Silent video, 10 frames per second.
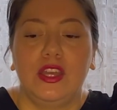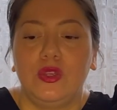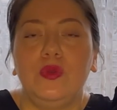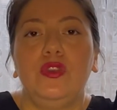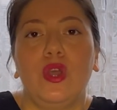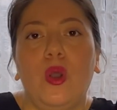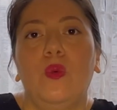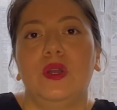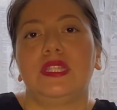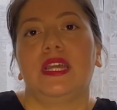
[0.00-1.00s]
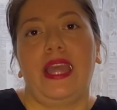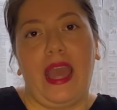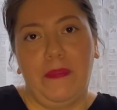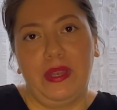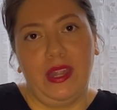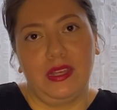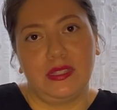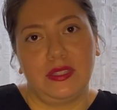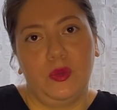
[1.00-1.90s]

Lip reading: you know what's going to happen next.